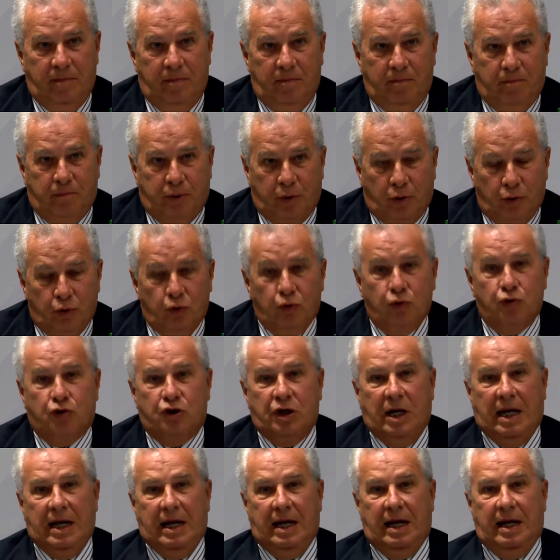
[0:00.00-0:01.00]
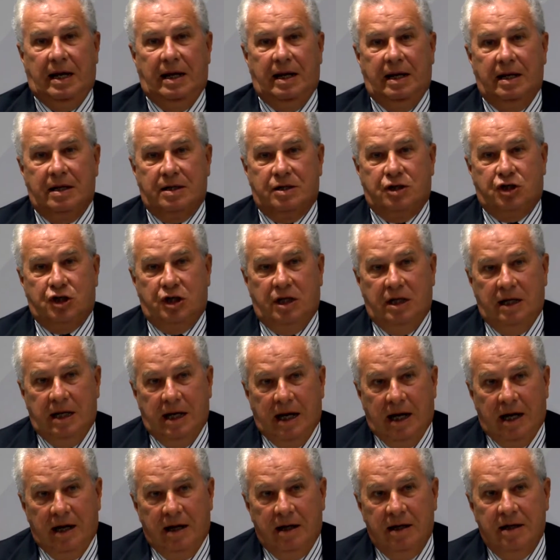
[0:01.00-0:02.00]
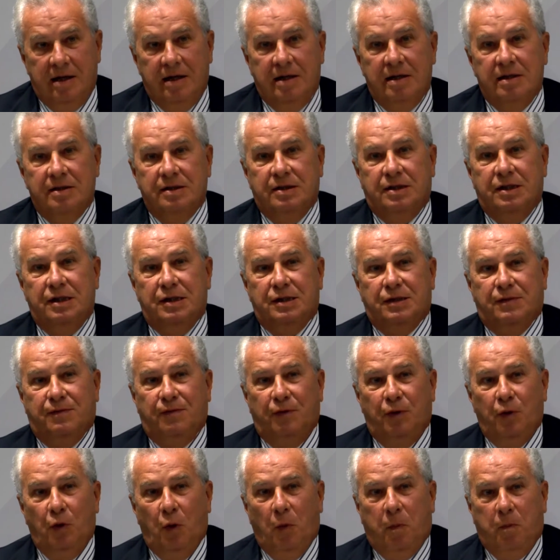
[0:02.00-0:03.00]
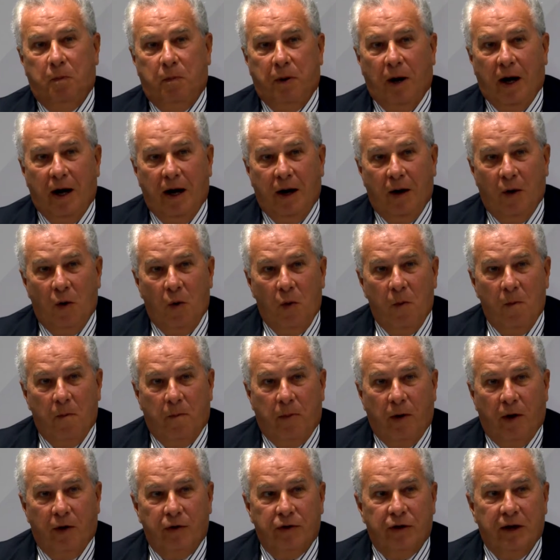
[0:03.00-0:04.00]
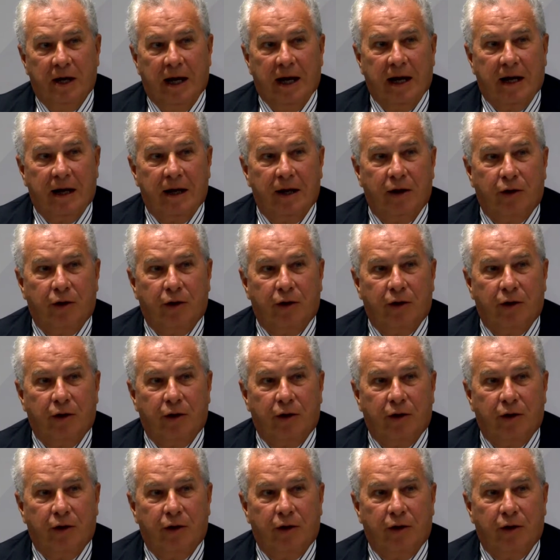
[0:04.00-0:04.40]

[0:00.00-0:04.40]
encouraging to investment, generating electricity.